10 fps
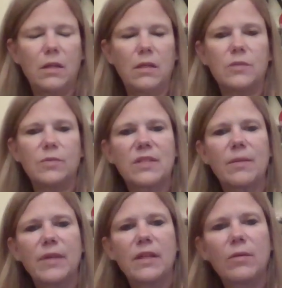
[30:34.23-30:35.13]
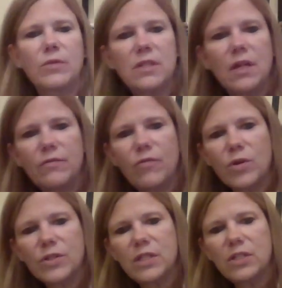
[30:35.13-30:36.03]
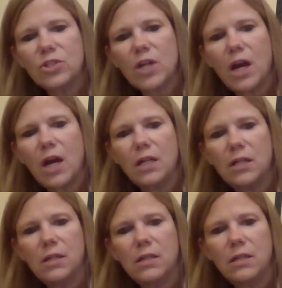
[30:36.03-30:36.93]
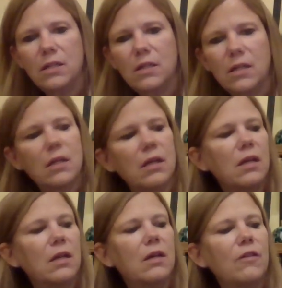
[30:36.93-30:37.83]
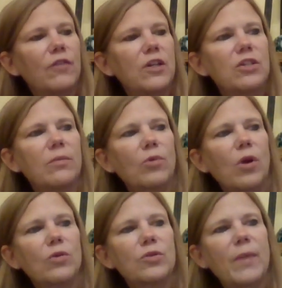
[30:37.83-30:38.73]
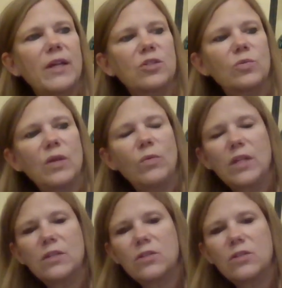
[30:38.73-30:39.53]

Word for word: This was something that was done for StitchCon. Friendship Grows by Sweet Wing